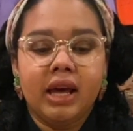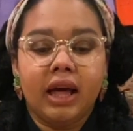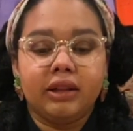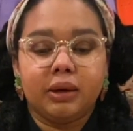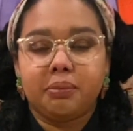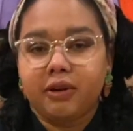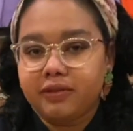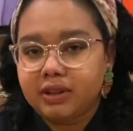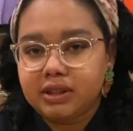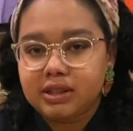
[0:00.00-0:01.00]
and they're
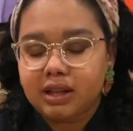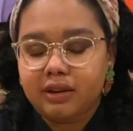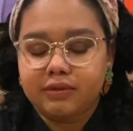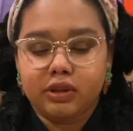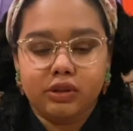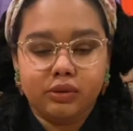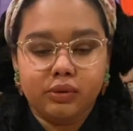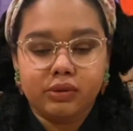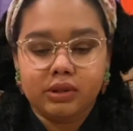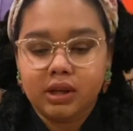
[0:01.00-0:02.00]
perfectly safe to use.